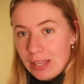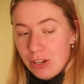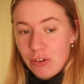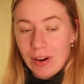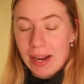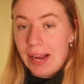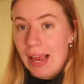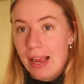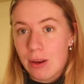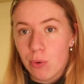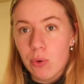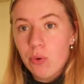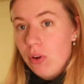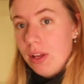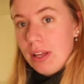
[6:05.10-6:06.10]
Great
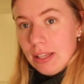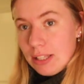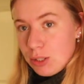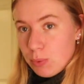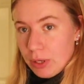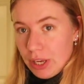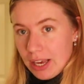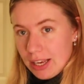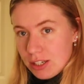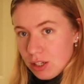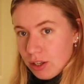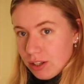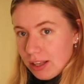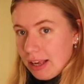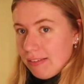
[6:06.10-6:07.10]
angle. This is what you guys
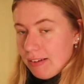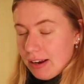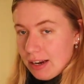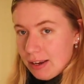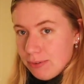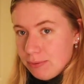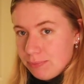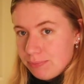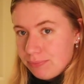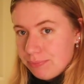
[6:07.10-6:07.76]
look like right now.